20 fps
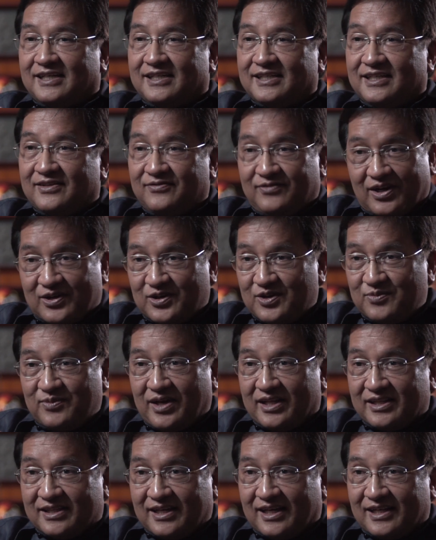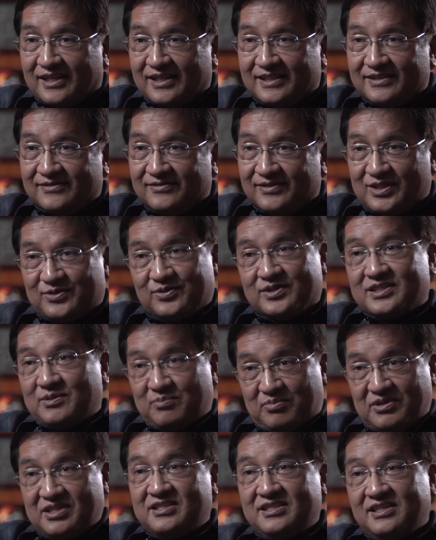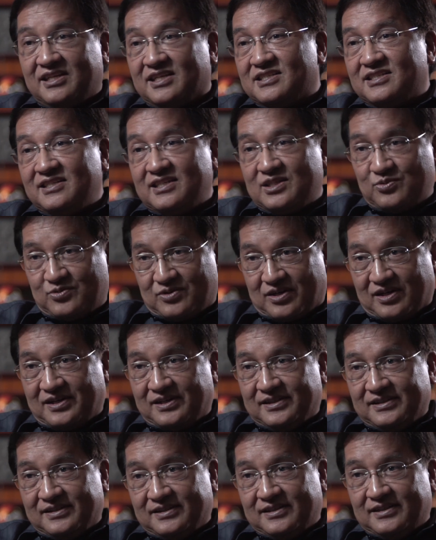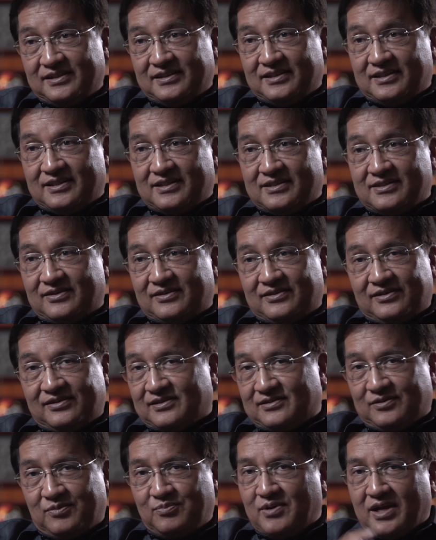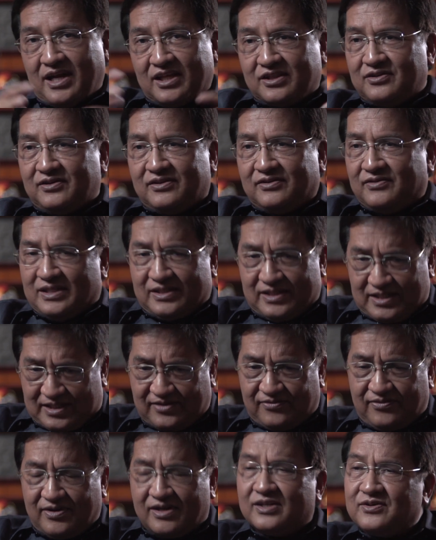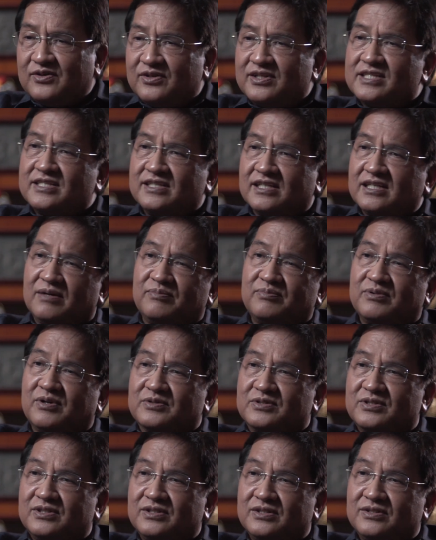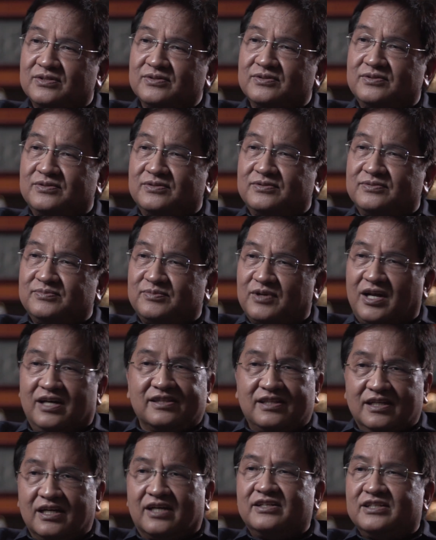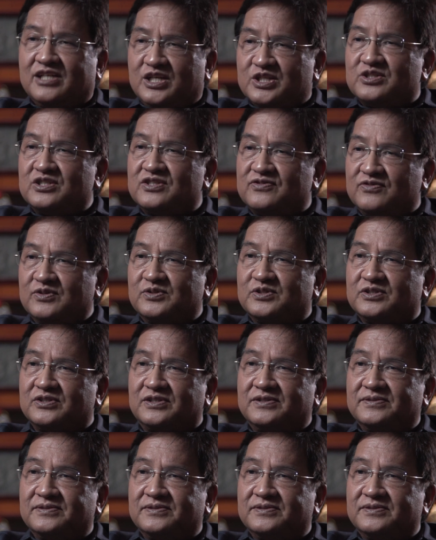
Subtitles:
environmental, which was the PCSD's work. So, kompleto. I mean, he had a very holistic approach to plotting our nation's future.